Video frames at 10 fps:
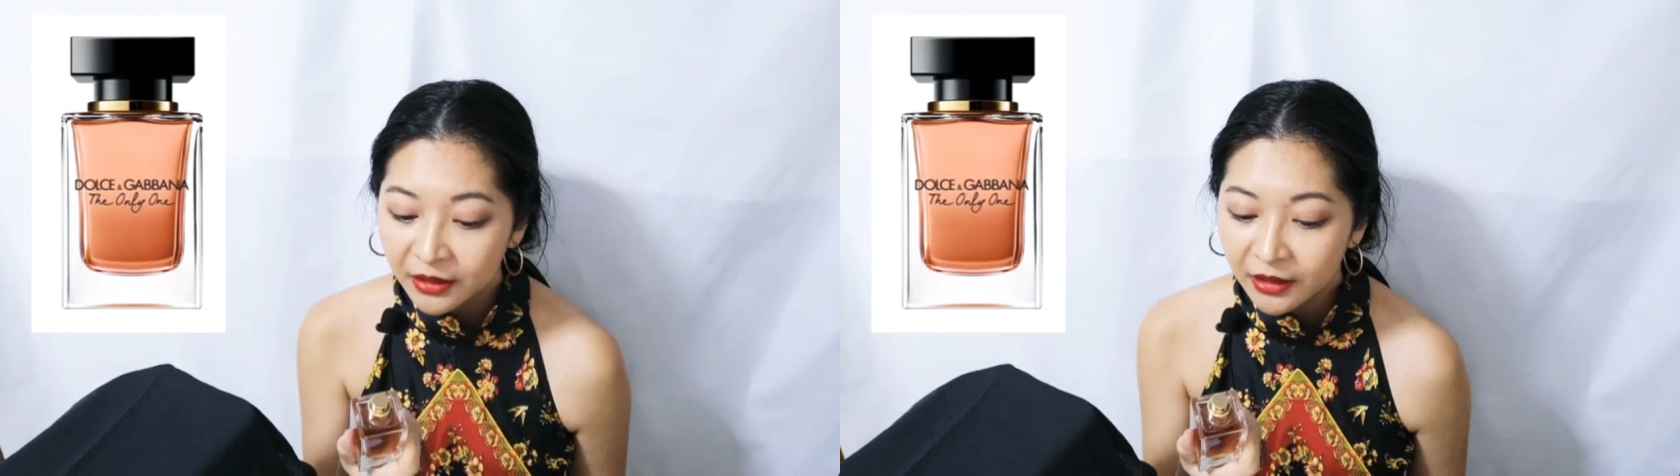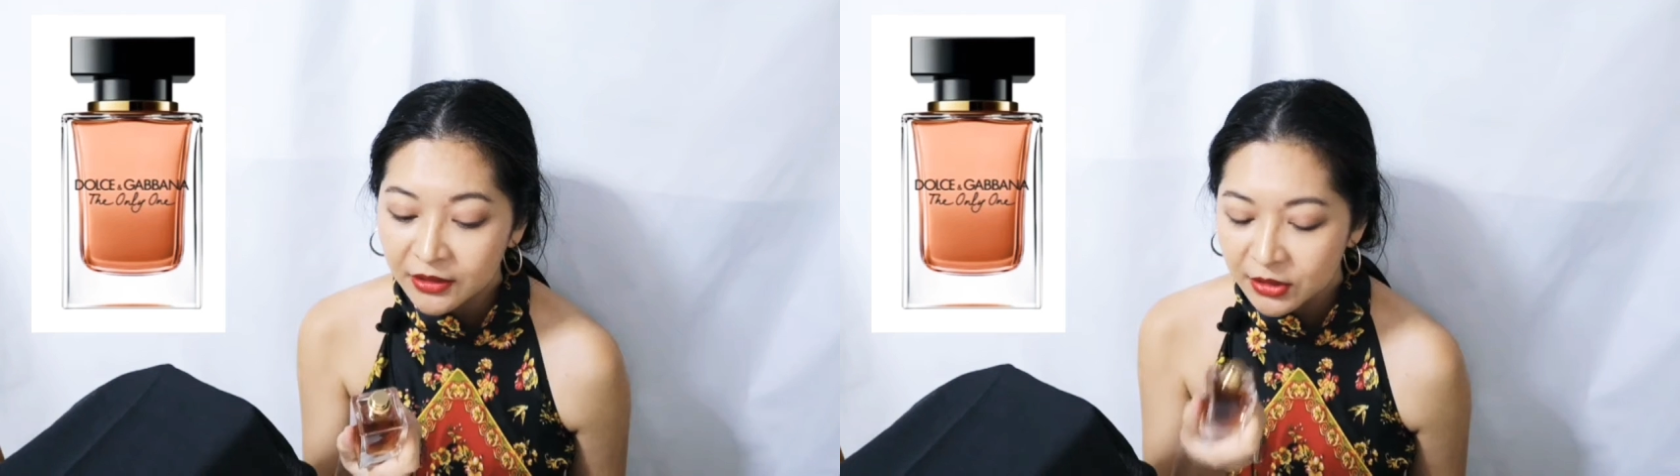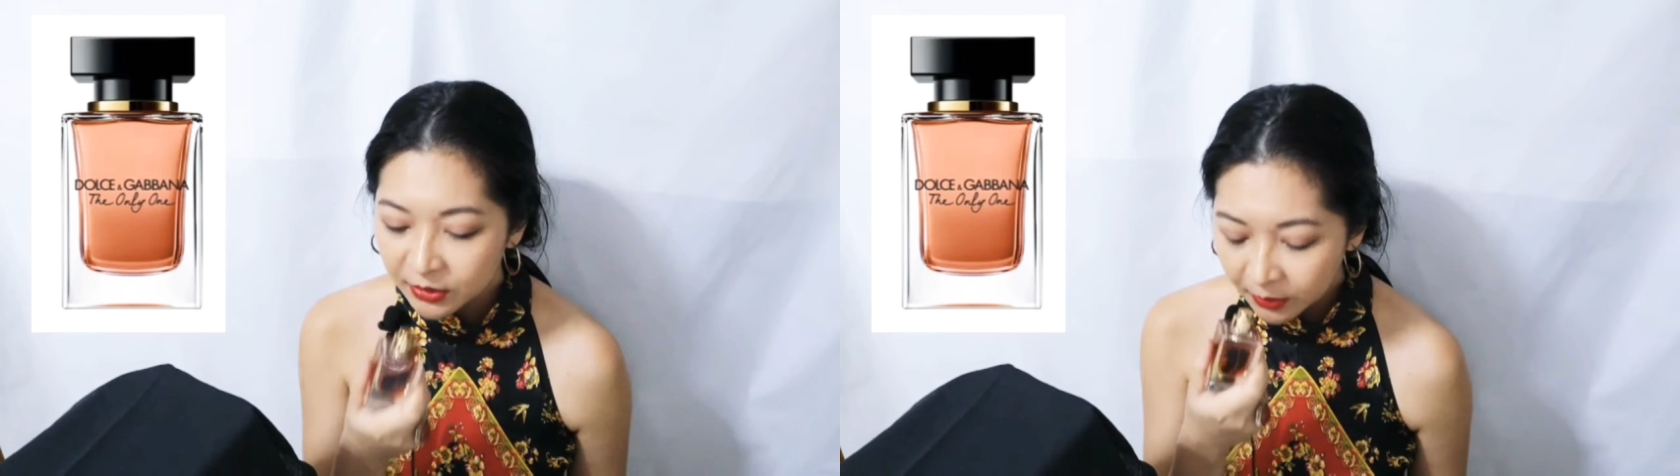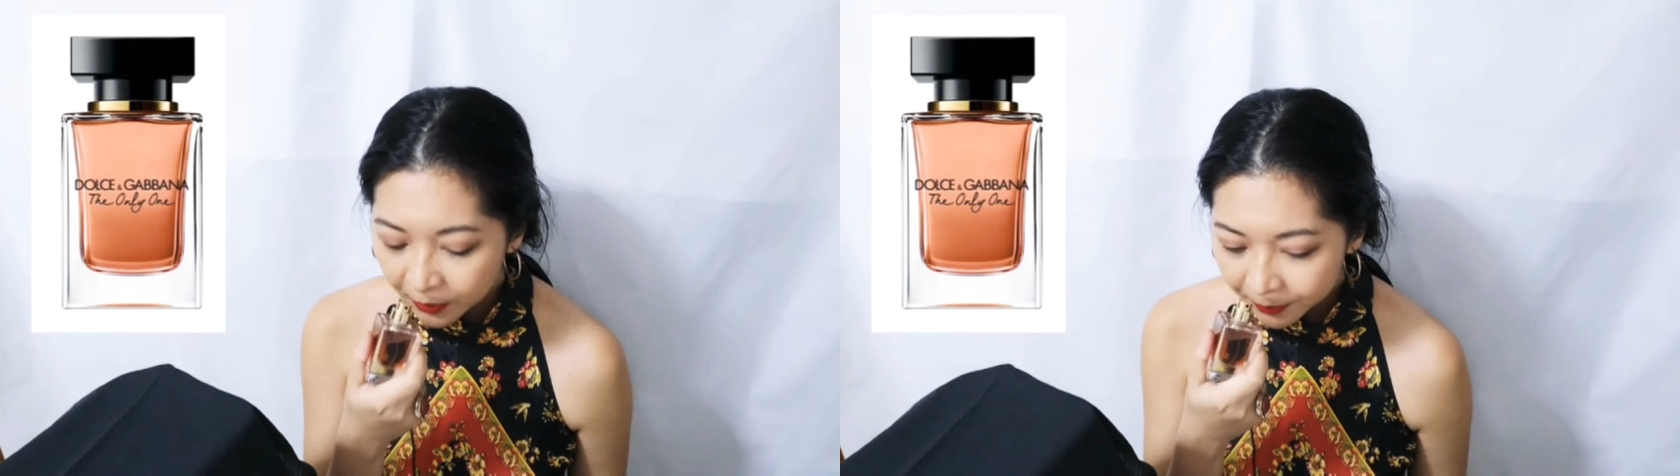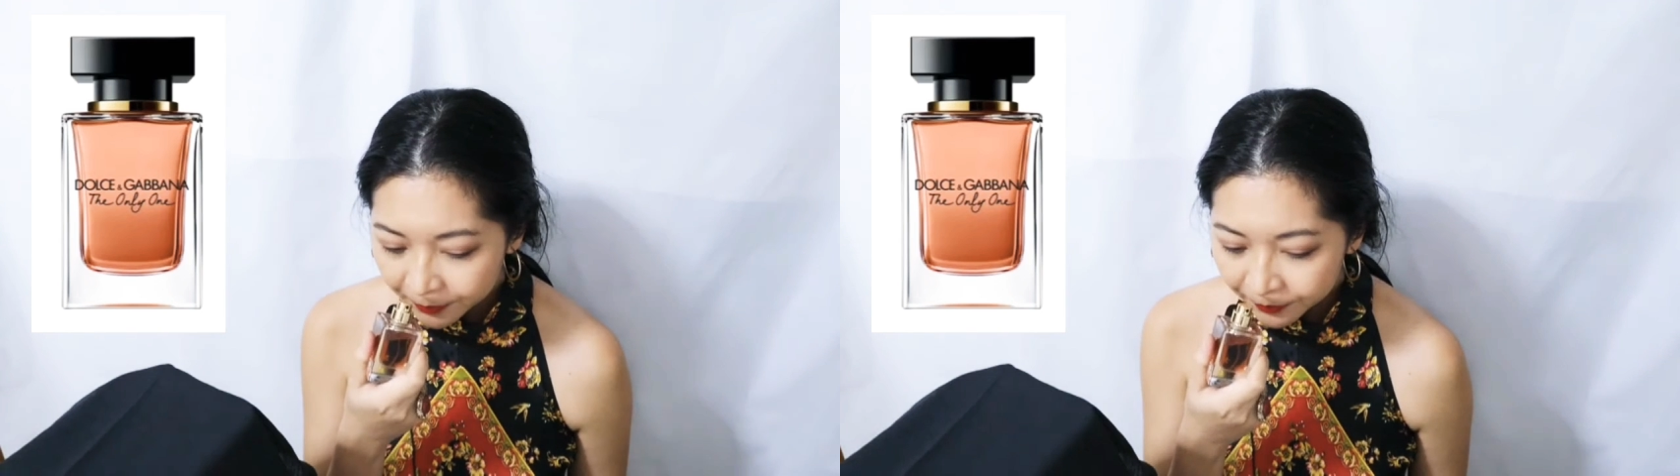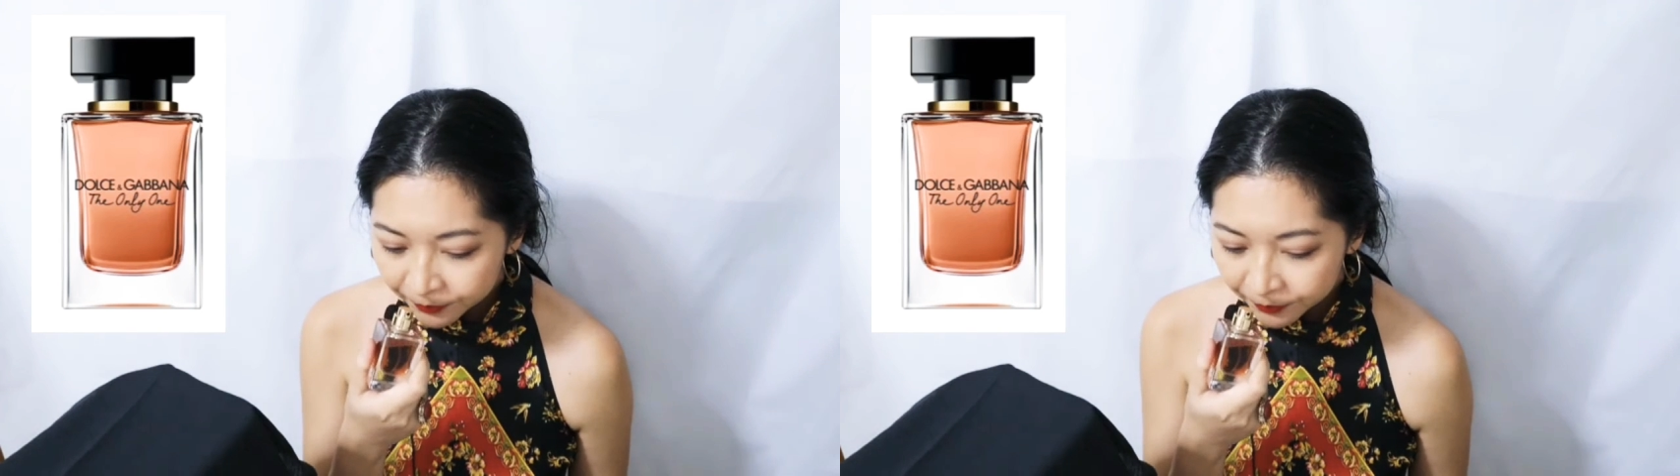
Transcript: It's so